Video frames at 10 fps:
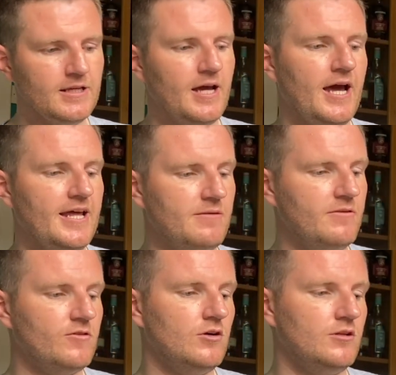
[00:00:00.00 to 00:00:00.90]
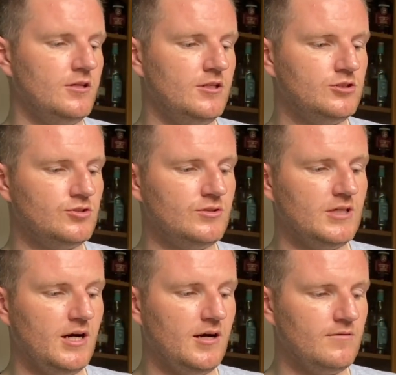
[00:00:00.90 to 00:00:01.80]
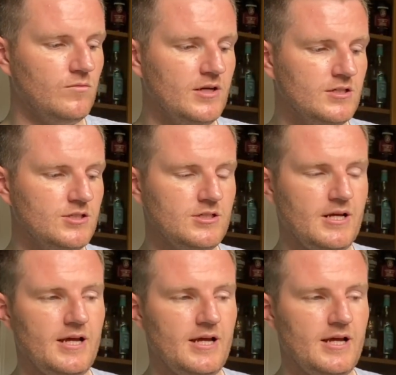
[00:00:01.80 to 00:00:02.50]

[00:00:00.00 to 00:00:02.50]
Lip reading: and then we've got the Stiuireadair, which